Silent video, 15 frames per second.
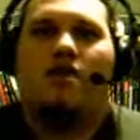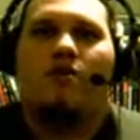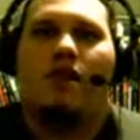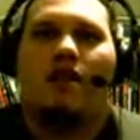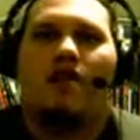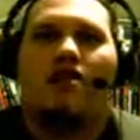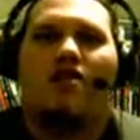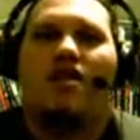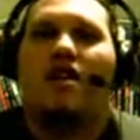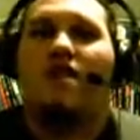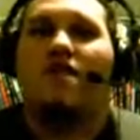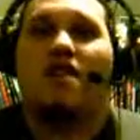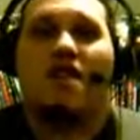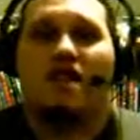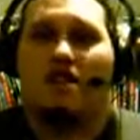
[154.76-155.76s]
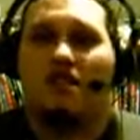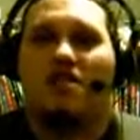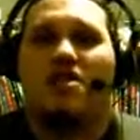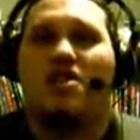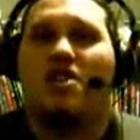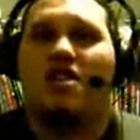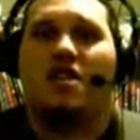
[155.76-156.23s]
Microsoft and the
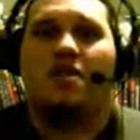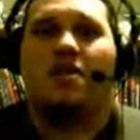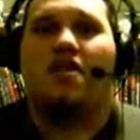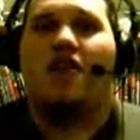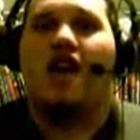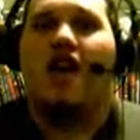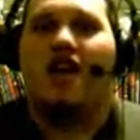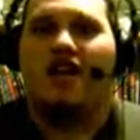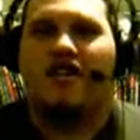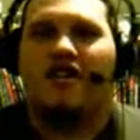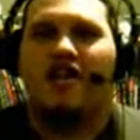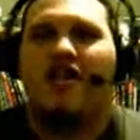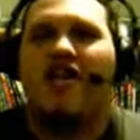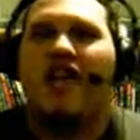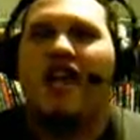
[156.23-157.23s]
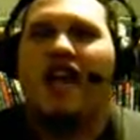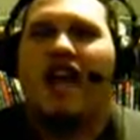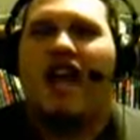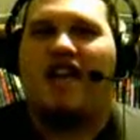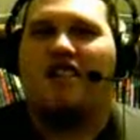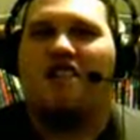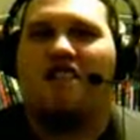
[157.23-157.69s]
PC Gaming Alliance
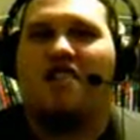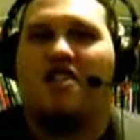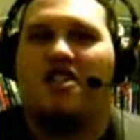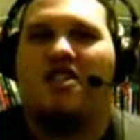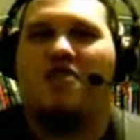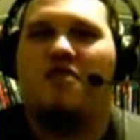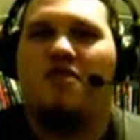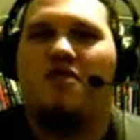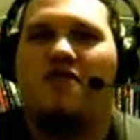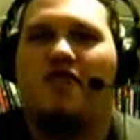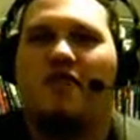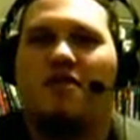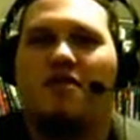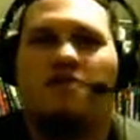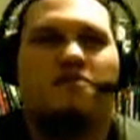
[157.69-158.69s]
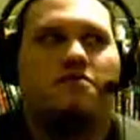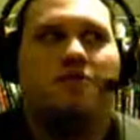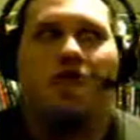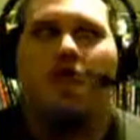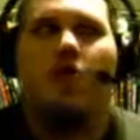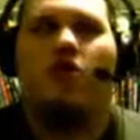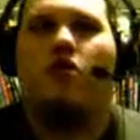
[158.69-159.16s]
hasn't really done much for gaming.
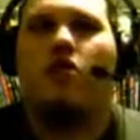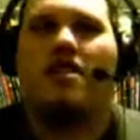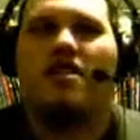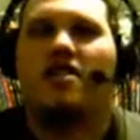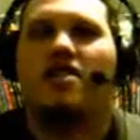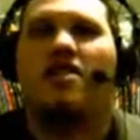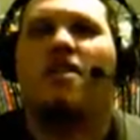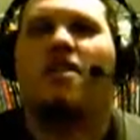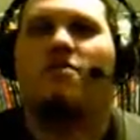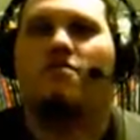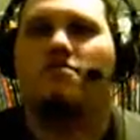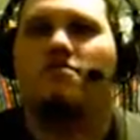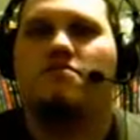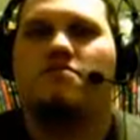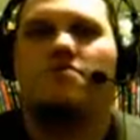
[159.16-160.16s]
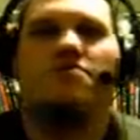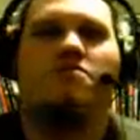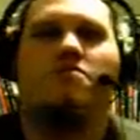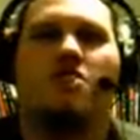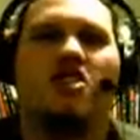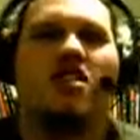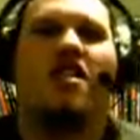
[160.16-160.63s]
Hello, look at Steam.
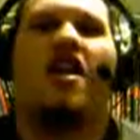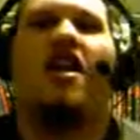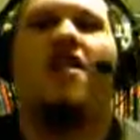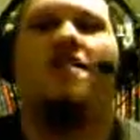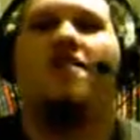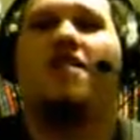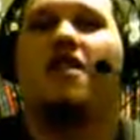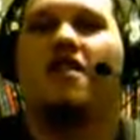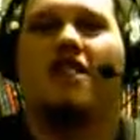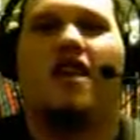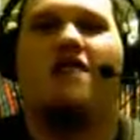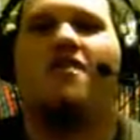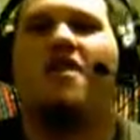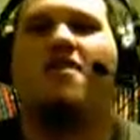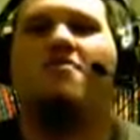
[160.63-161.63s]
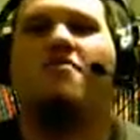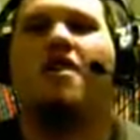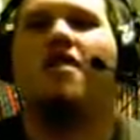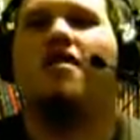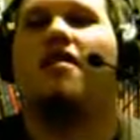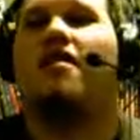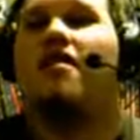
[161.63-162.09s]
Look at Live. Live's getting
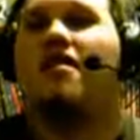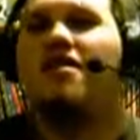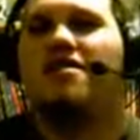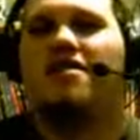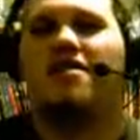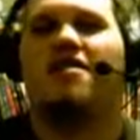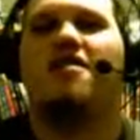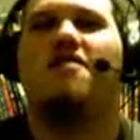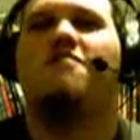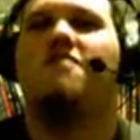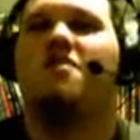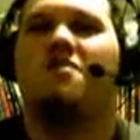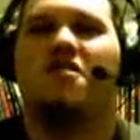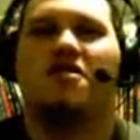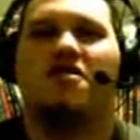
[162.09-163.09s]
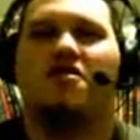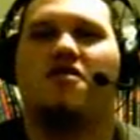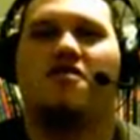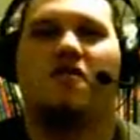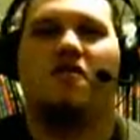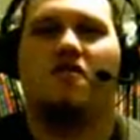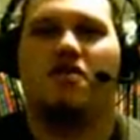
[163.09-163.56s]
better. Steam has been
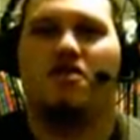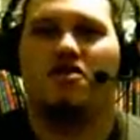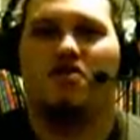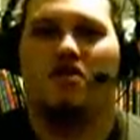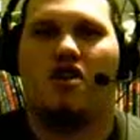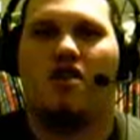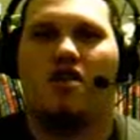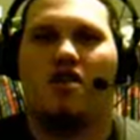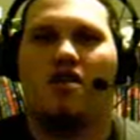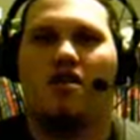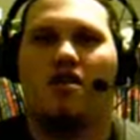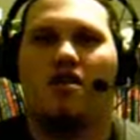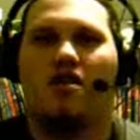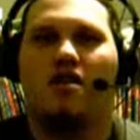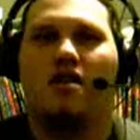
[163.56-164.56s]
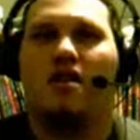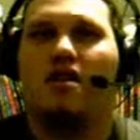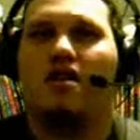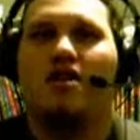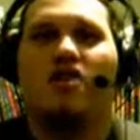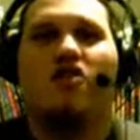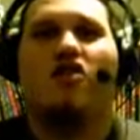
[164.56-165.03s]
going strong.
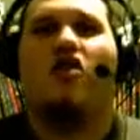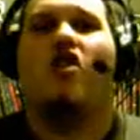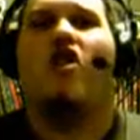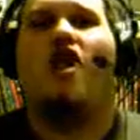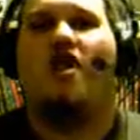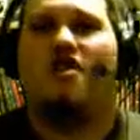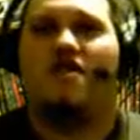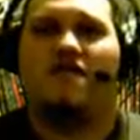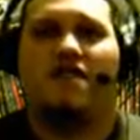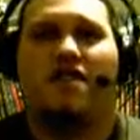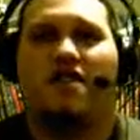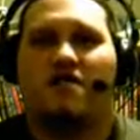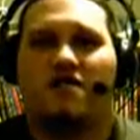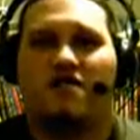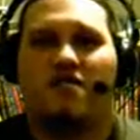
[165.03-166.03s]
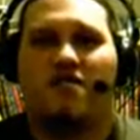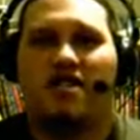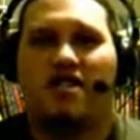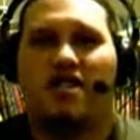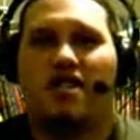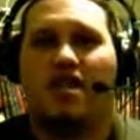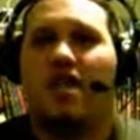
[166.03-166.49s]
There are lots of titles for
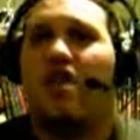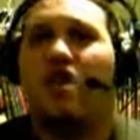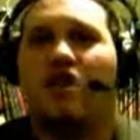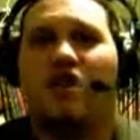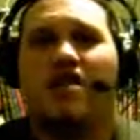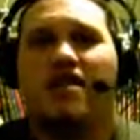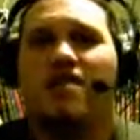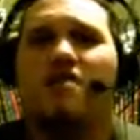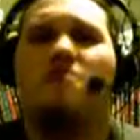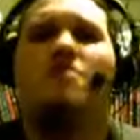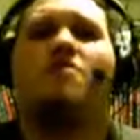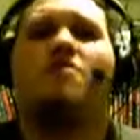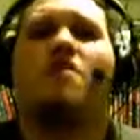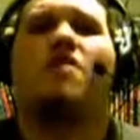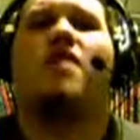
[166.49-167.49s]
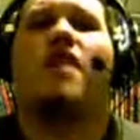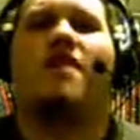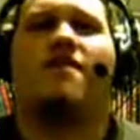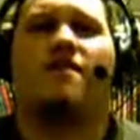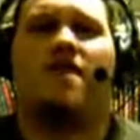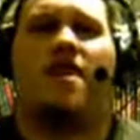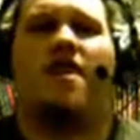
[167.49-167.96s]
PC. Granted, some of them don't
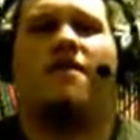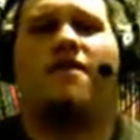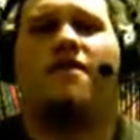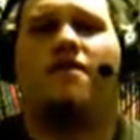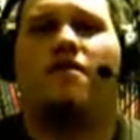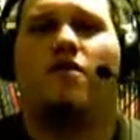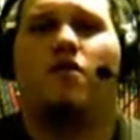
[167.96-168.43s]
have Live.